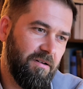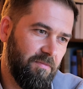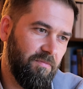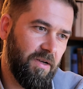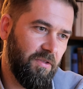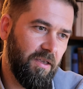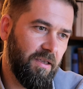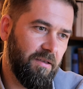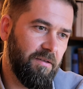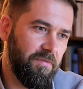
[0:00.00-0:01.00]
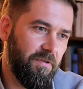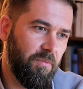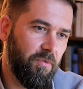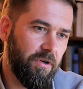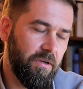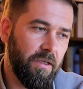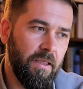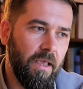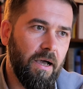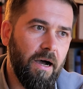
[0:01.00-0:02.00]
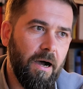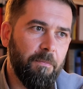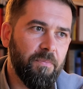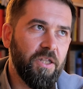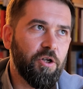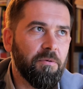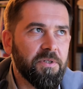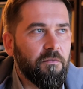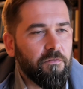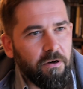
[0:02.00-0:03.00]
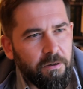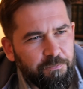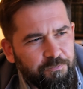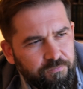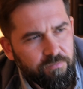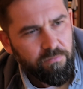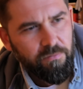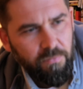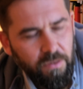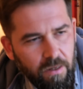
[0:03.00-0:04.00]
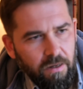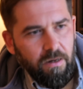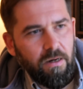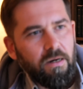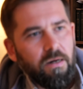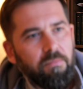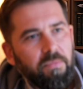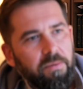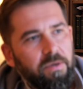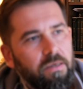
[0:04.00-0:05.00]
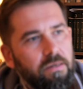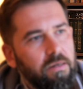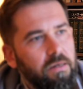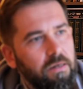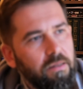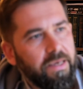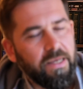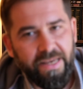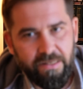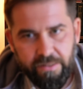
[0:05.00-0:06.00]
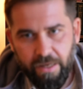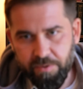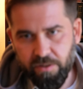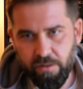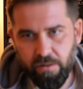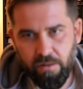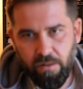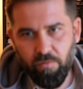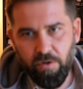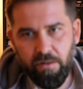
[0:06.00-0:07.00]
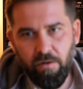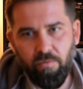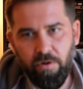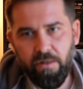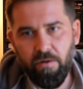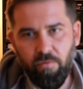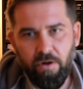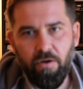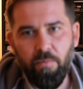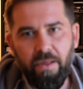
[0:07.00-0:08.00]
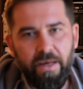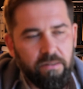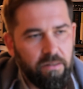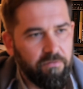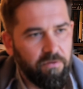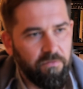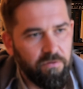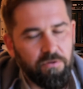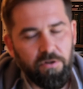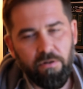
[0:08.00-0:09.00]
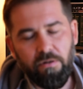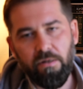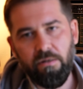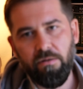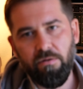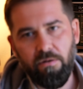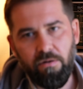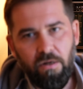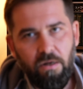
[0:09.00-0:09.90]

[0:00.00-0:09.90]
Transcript: it's very important. In terms of Maybe like the next steps. What are your plans like for the future, and